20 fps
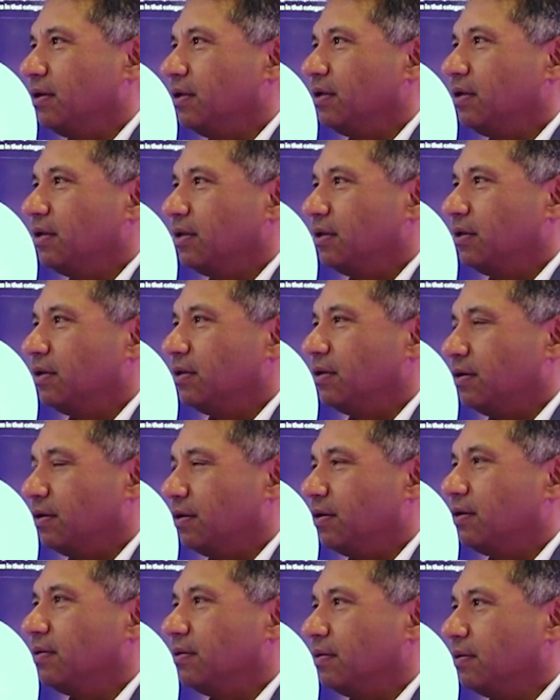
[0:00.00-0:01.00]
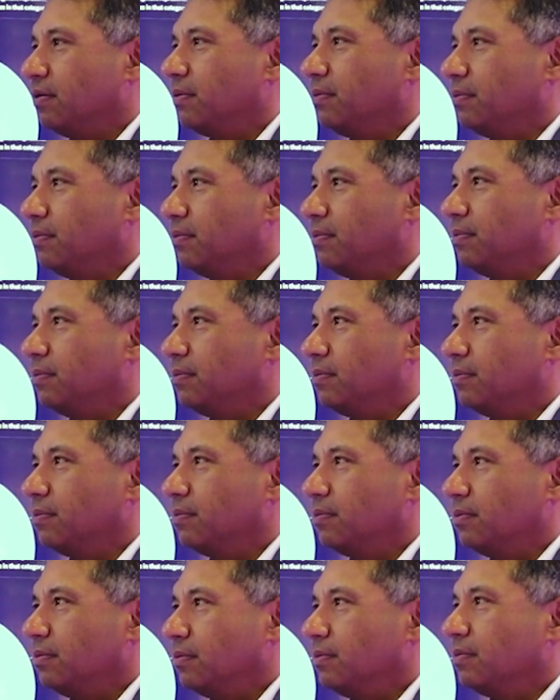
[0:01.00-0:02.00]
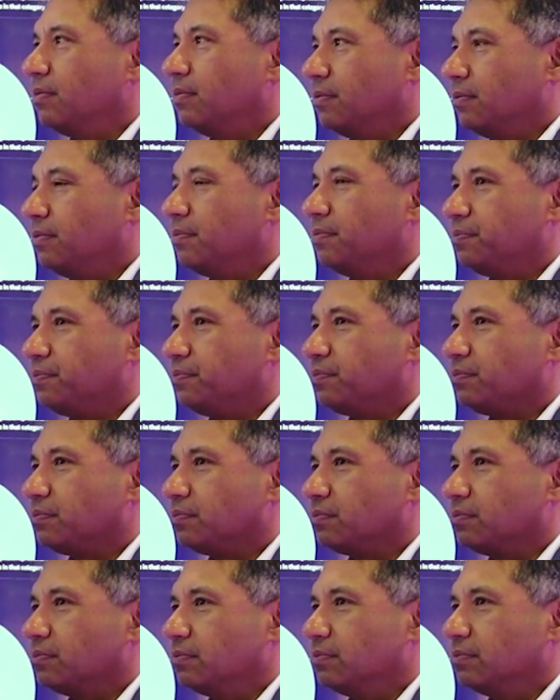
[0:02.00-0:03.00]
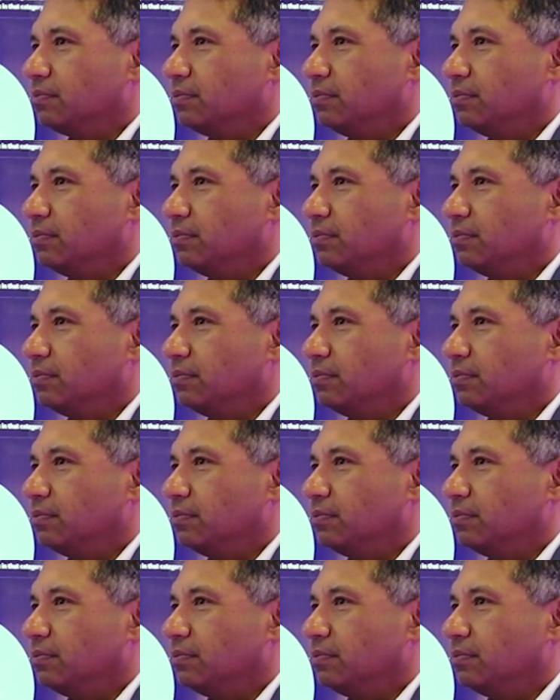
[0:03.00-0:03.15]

The person shown says nothing.